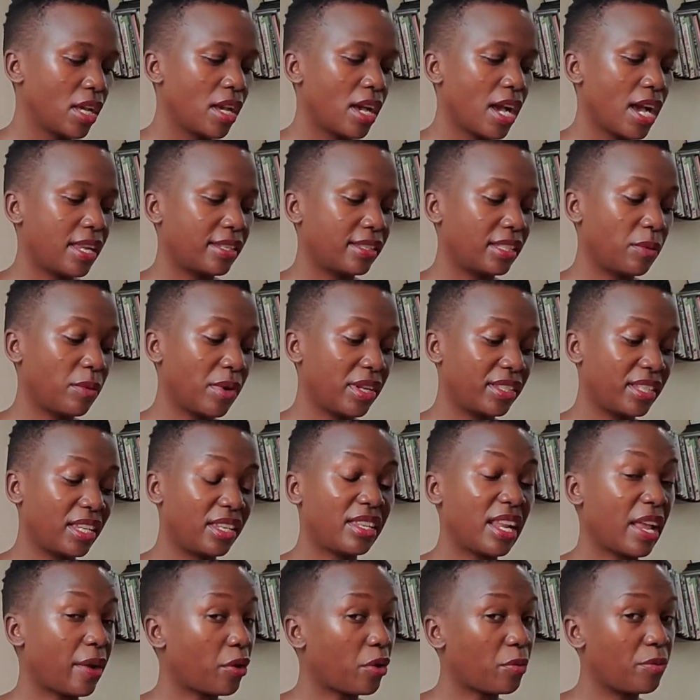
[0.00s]
And someone said
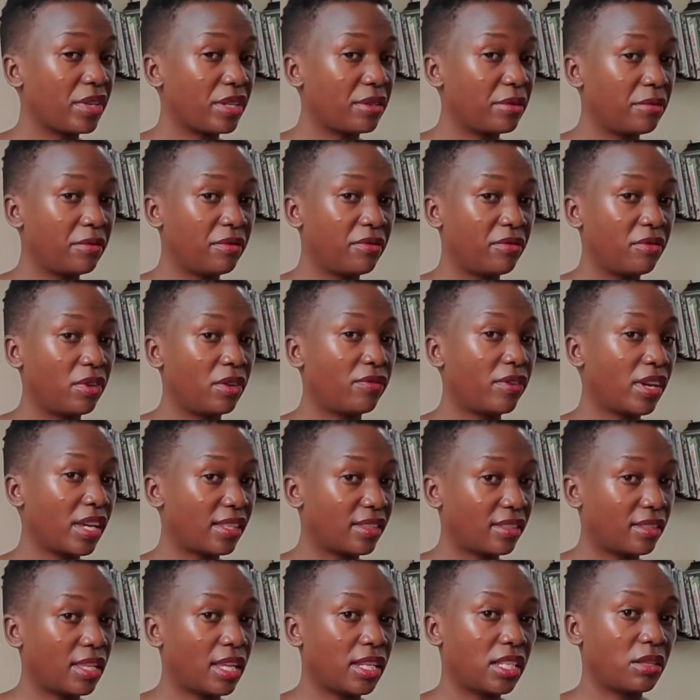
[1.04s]
Nairobi river is
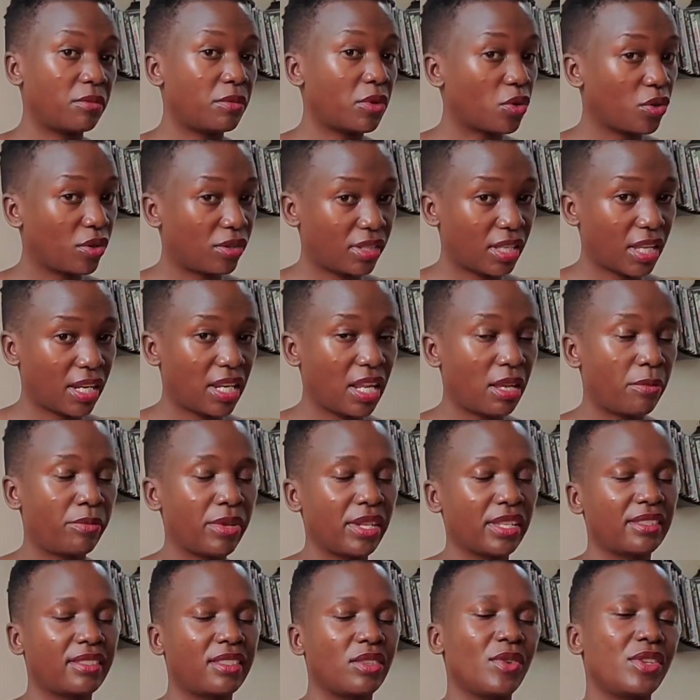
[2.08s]
dirty because they're
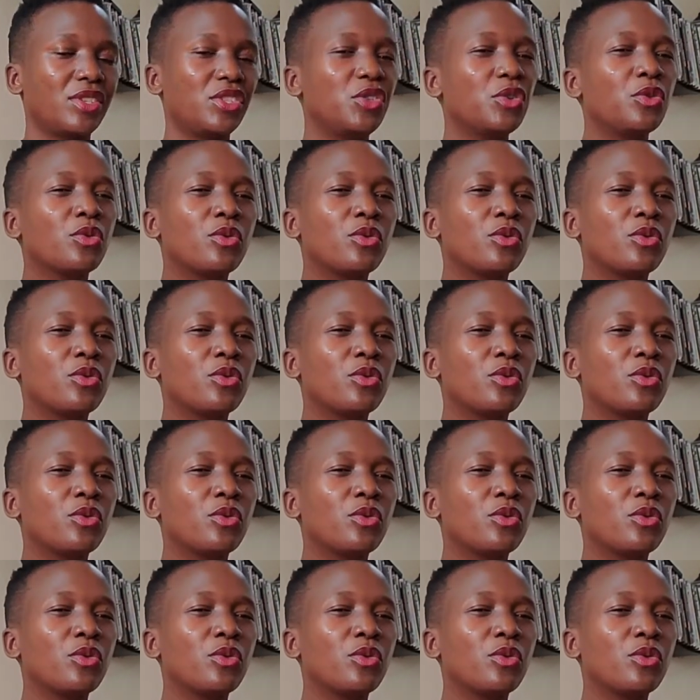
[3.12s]
dumping sewage. You